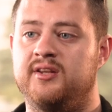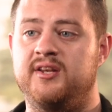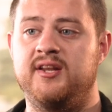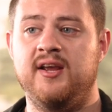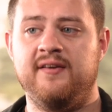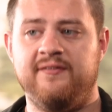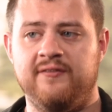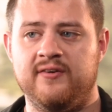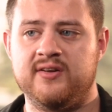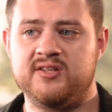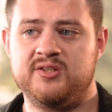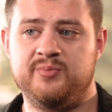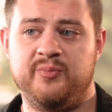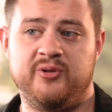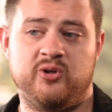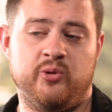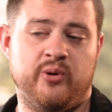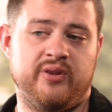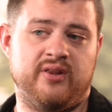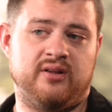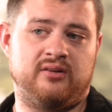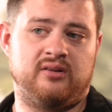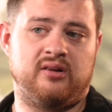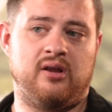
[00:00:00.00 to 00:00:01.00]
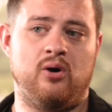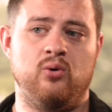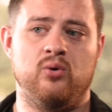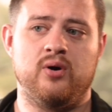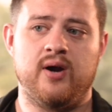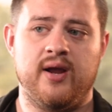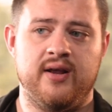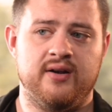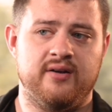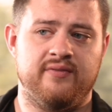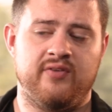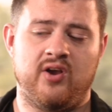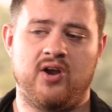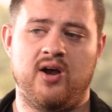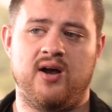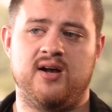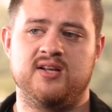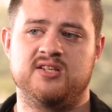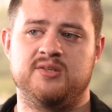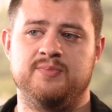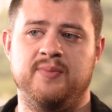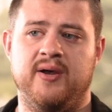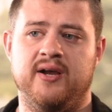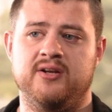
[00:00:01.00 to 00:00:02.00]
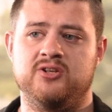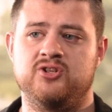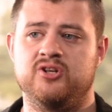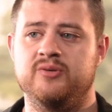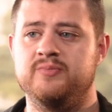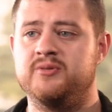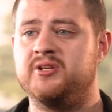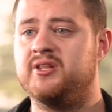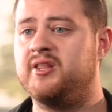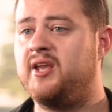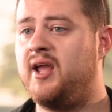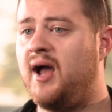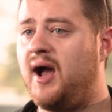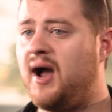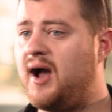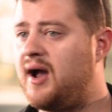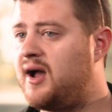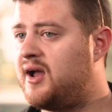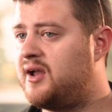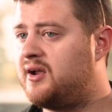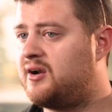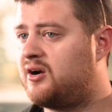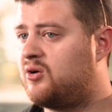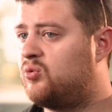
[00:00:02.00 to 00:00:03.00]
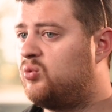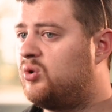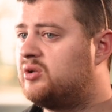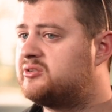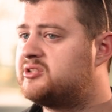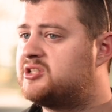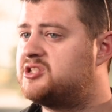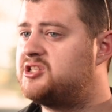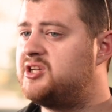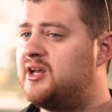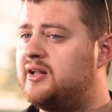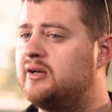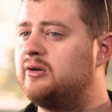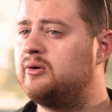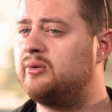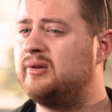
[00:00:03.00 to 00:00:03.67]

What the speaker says: The difference between the lower end of the cost spectrum to the higher will generally